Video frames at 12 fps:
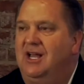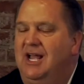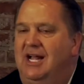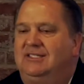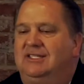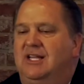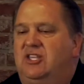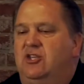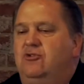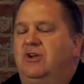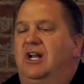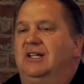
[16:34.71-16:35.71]
It's like
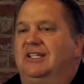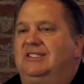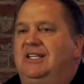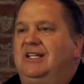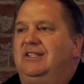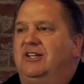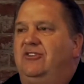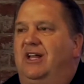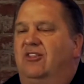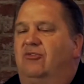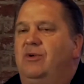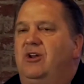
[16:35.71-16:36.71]
you get a listing, then you get
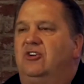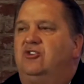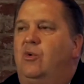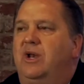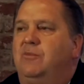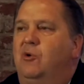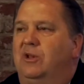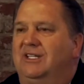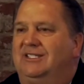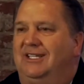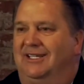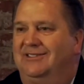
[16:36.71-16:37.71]
320 more
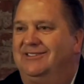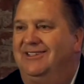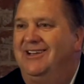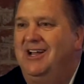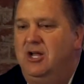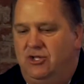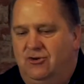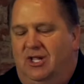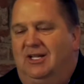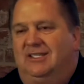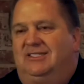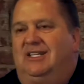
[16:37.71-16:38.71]
listings. You get a
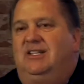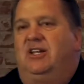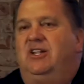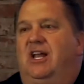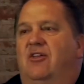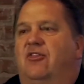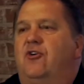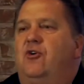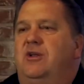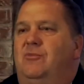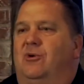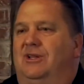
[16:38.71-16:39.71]
listing, then you get 30
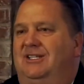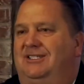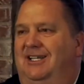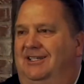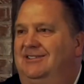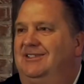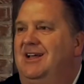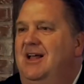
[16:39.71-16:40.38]
more listings.